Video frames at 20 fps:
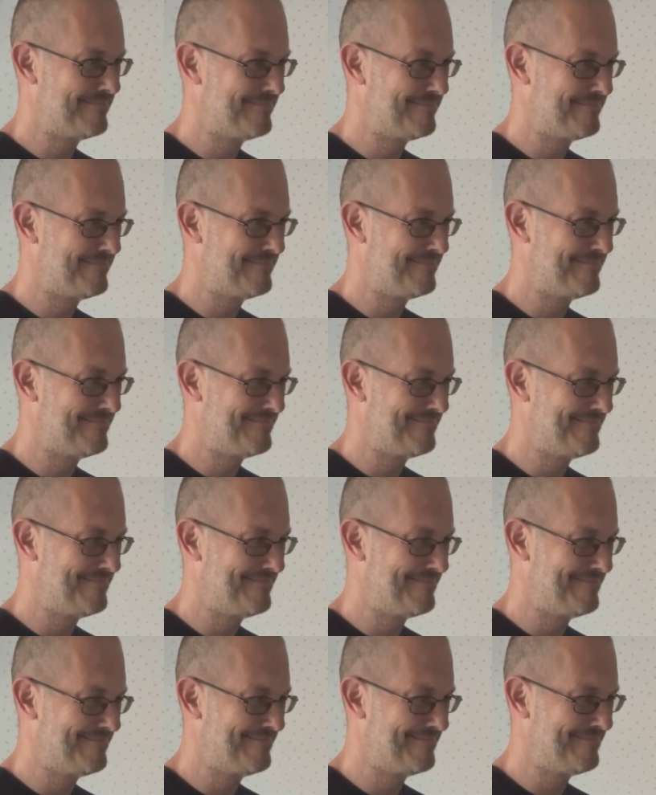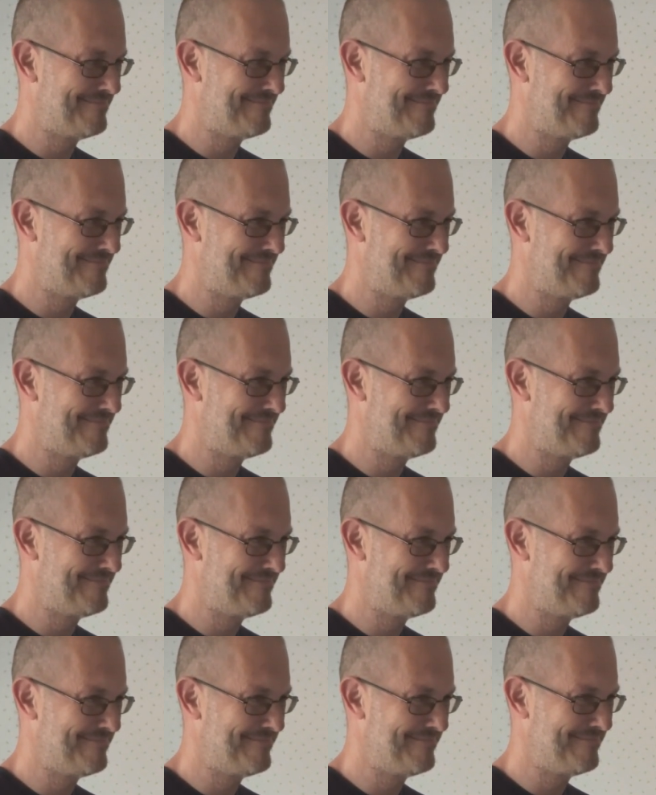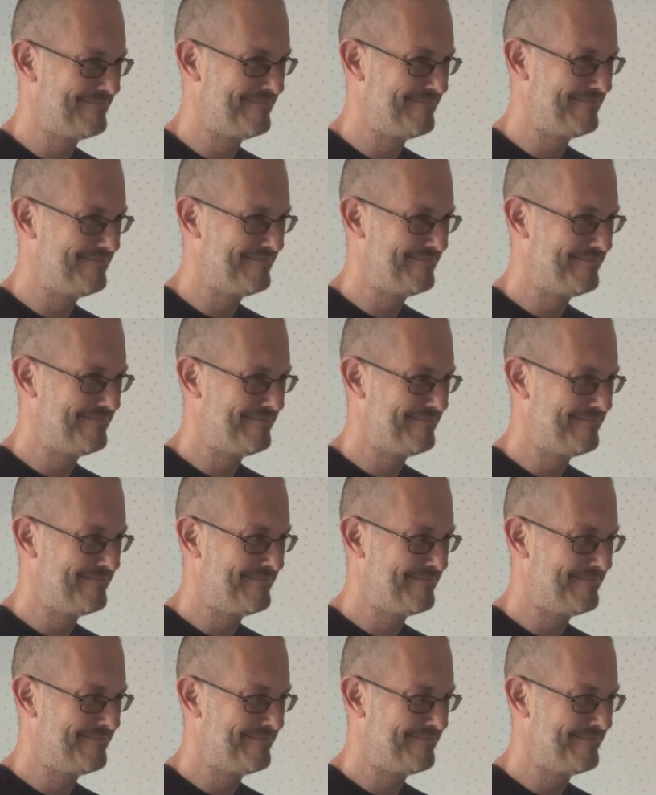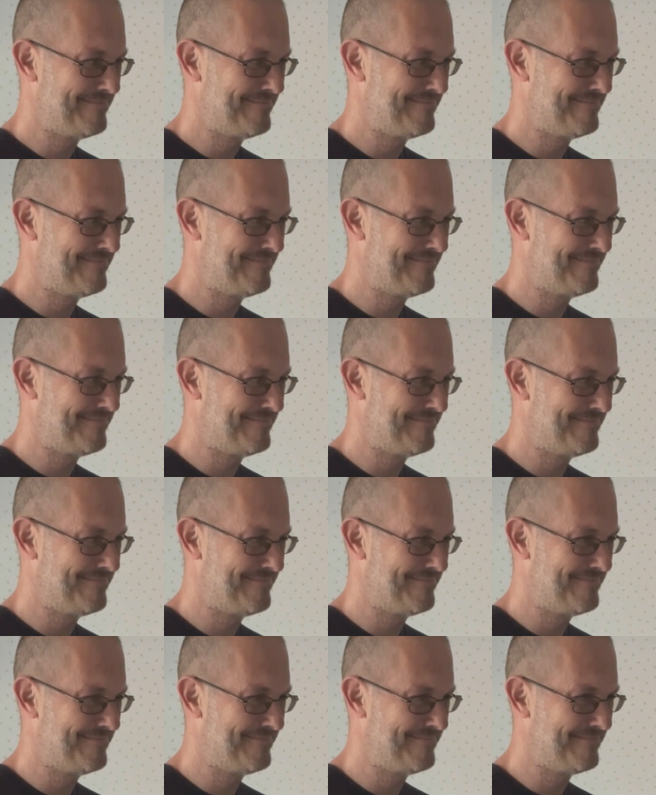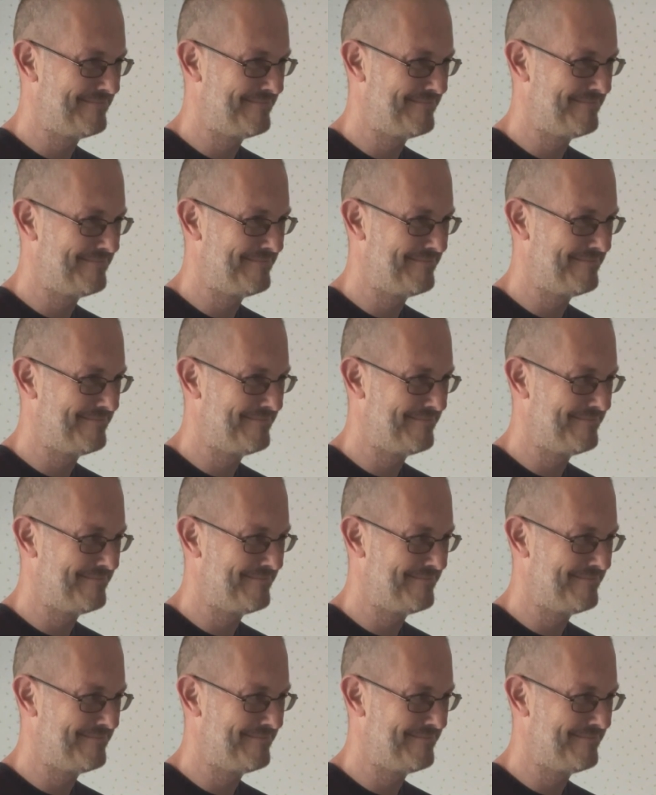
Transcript: This person isn't speaking.